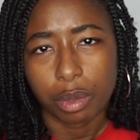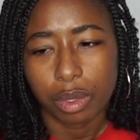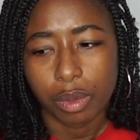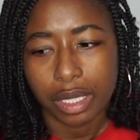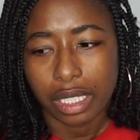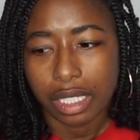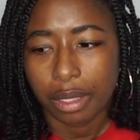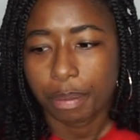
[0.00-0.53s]

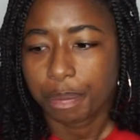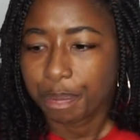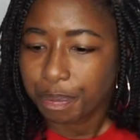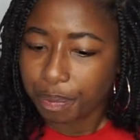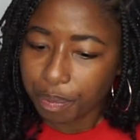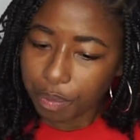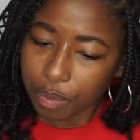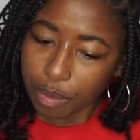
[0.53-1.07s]
with it,
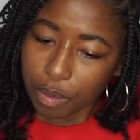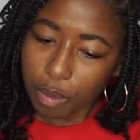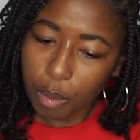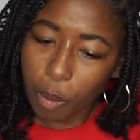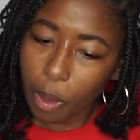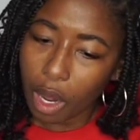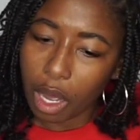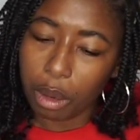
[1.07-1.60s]

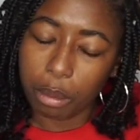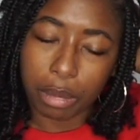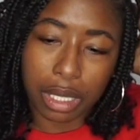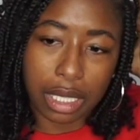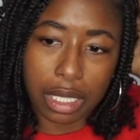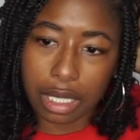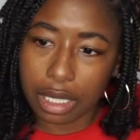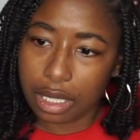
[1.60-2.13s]

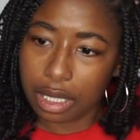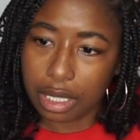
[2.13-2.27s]
but